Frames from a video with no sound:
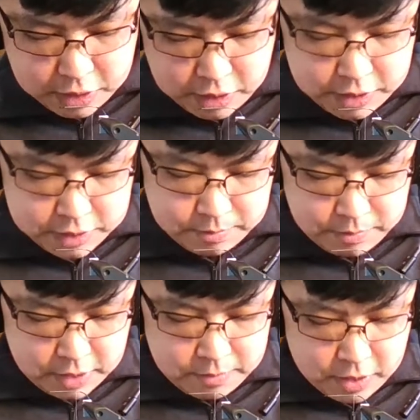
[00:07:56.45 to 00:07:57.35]
The hook is a
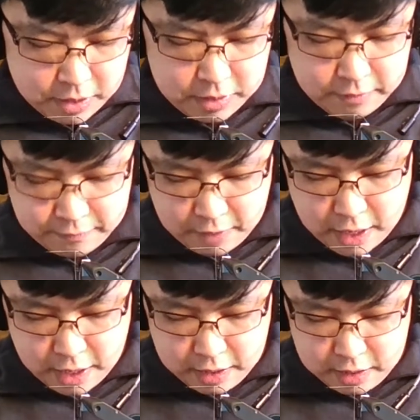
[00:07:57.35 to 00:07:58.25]
big part of the
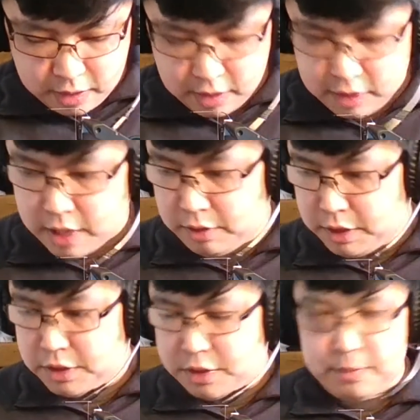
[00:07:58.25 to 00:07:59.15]
fly. Not
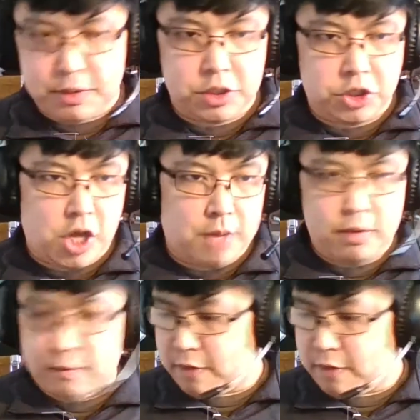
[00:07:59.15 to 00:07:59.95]
only determines the shape of the